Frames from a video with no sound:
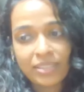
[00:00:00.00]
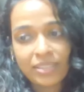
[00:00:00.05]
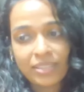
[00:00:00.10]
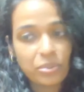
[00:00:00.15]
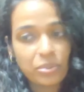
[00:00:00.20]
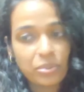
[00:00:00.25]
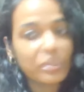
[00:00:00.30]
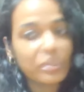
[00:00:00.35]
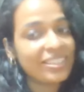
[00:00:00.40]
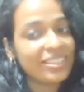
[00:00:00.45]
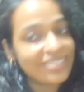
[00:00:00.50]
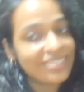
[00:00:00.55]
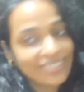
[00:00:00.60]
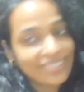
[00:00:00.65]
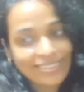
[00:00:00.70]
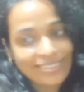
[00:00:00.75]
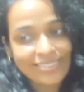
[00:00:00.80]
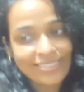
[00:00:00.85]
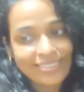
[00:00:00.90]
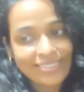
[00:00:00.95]
But there is no
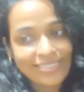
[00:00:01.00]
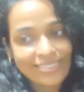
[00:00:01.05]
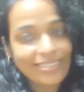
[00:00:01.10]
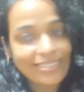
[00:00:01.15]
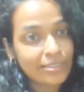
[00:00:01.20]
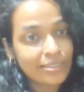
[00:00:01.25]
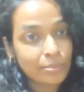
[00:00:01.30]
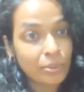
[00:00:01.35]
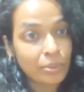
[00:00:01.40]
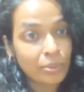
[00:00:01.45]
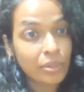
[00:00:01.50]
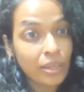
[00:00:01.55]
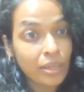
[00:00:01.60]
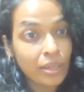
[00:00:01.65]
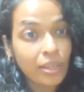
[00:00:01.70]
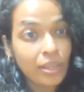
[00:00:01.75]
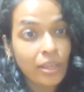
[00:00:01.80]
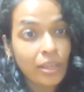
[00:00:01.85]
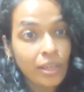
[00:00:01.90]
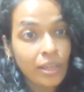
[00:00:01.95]
consensus as such
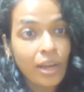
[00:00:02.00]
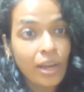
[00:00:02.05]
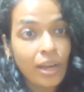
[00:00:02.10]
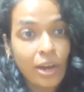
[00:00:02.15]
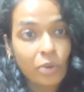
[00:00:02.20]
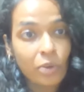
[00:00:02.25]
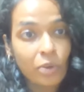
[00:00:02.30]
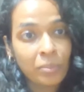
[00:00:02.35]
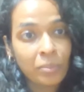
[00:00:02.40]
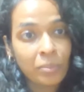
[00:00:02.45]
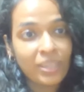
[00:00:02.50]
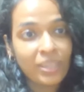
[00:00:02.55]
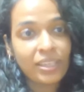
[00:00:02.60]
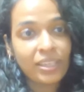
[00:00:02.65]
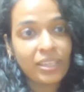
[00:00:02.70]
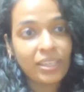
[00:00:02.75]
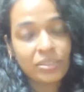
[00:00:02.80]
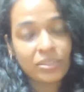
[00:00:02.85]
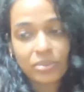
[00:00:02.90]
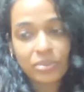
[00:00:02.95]
about how
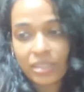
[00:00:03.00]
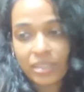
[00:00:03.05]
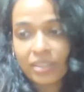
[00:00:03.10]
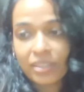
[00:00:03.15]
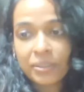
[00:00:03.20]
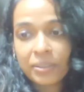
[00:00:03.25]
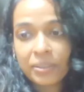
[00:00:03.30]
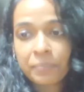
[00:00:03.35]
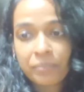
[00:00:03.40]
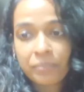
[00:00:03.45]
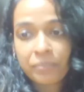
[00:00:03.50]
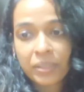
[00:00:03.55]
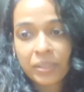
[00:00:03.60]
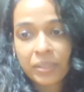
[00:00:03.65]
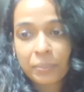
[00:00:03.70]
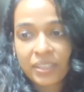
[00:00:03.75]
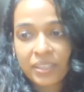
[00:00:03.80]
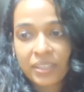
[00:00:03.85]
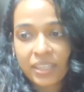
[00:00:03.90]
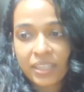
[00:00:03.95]
many eggs to take
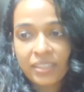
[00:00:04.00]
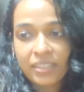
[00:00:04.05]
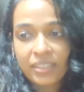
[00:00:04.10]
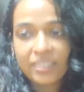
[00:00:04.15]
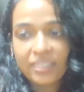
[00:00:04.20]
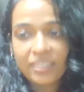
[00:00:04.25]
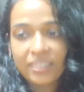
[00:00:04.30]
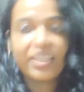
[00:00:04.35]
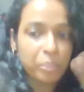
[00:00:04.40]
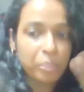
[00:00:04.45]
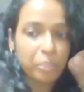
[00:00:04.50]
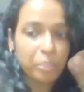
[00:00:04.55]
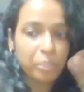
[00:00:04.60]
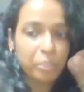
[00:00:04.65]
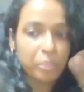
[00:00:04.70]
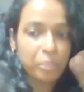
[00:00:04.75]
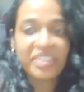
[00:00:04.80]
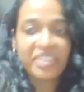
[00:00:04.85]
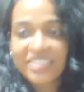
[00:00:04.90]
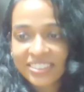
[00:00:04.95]
per day. Again,
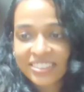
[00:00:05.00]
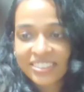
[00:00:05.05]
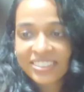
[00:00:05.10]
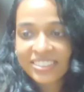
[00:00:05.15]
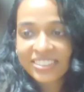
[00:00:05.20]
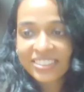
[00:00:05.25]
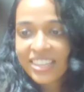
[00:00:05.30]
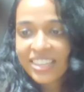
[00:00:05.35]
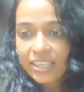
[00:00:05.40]
moderation.